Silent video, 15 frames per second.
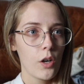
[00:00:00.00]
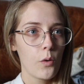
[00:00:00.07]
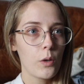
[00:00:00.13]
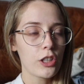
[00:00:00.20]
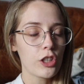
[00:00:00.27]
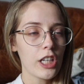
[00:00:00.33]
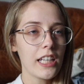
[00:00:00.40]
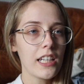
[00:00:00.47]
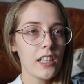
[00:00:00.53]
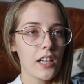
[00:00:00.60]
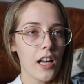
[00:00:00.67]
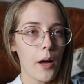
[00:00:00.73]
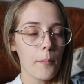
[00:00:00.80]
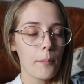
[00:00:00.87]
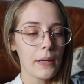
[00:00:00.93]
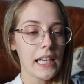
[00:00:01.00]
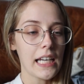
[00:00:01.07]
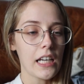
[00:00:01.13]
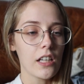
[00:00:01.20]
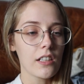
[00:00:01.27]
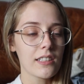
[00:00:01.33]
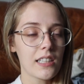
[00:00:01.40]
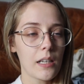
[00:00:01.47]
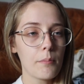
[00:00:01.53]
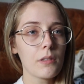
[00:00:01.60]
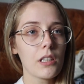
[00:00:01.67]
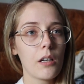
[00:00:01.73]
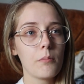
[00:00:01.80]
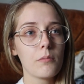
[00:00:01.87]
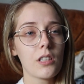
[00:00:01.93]
which ended up being
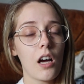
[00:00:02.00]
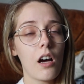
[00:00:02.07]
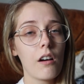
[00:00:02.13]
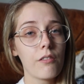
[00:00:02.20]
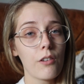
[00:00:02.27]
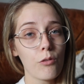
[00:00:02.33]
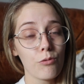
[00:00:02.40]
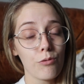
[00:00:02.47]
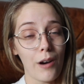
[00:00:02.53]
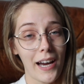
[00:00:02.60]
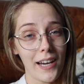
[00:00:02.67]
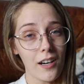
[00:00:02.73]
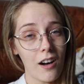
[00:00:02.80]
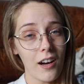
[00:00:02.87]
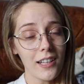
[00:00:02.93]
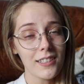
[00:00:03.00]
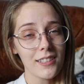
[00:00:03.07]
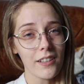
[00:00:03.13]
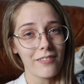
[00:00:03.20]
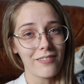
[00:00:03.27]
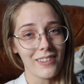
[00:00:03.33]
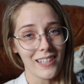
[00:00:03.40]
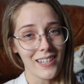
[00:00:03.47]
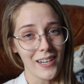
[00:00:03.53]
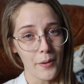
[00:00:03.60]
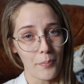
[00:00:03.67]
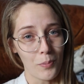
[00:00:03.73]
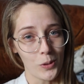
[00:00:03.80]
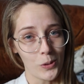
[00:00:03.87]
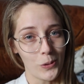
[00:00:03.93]
symptoms of Raynaud's of the
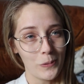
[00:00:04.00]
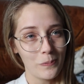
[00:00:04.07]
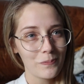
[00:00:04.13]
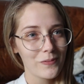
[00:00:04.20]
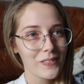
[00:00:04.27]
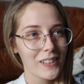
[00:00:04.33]
nipple.